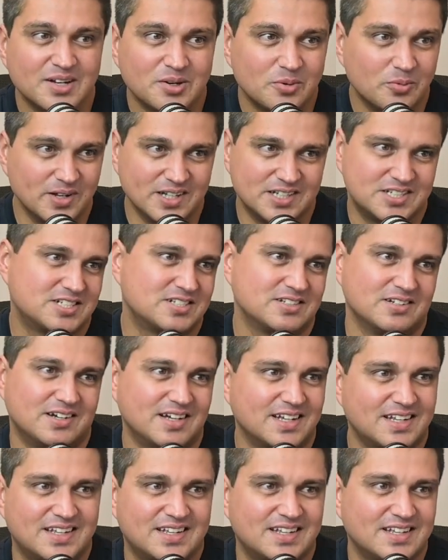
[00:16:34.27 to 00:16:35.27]
which
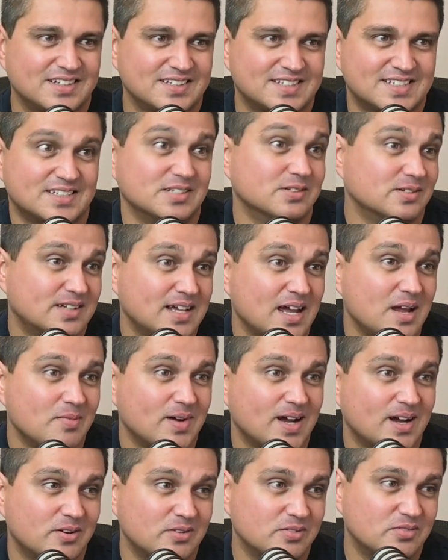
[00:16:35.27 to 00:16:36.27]
still came
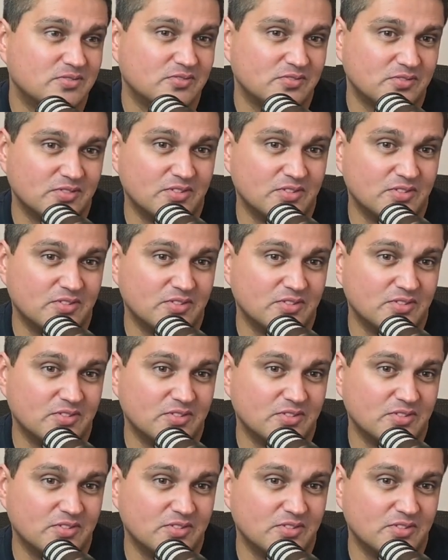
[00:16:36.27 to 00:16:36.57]
out of